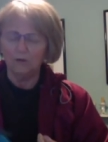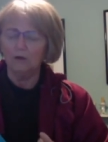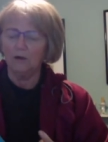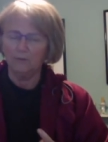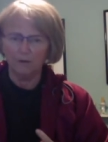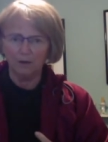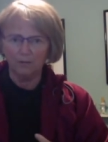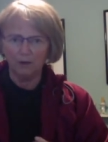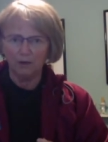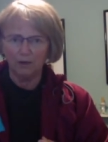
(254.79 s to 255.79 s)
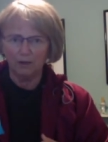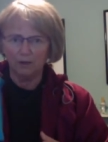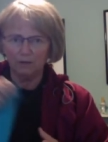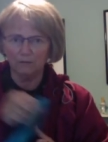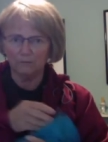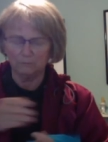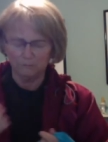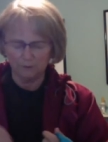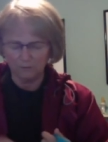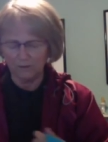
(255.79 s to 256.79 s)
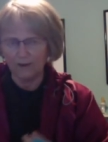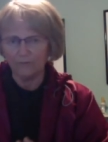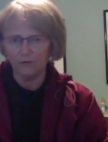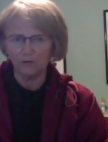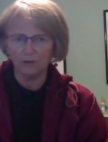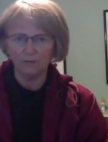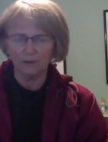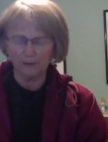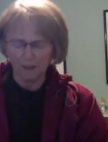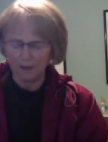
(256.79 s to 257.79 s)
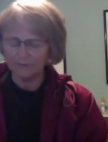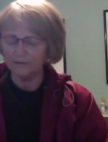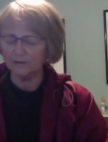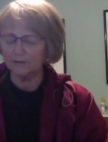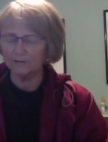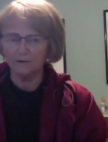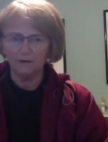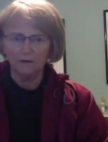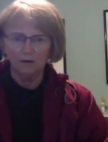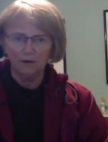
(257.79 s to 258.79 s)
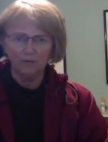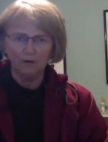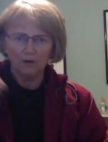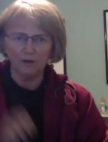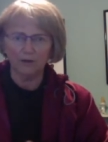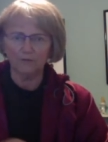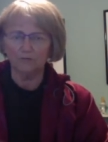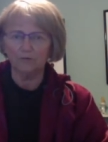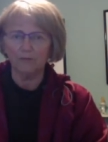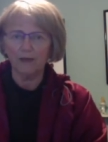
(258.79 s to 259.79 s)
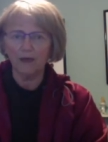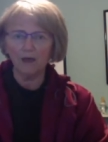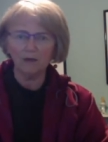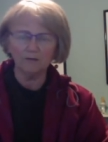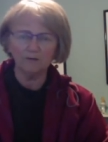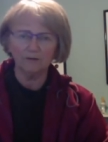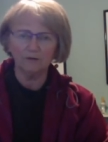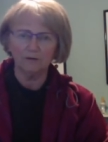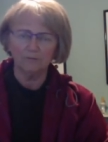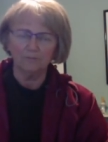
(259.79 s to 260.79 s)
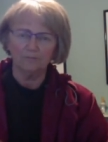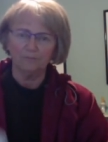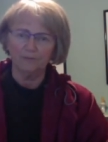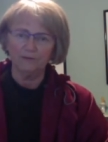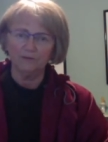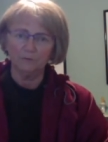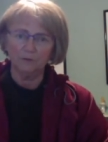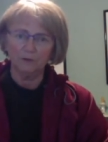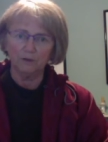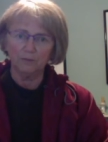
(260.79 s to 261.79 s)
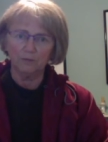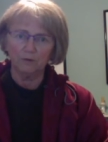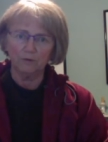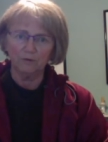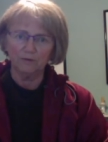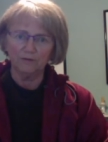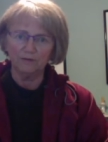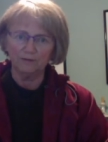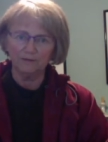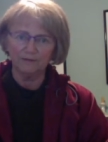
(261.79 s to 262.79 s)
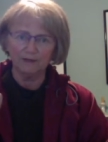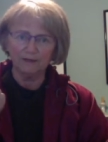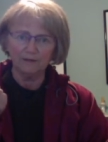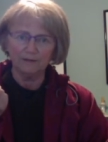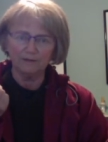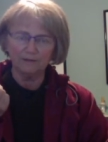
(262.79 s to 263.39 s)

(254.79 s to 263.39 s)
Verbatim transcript: I've got my little rag for cleaning my glasses. I've got an extra mask. This is really important. This is a saline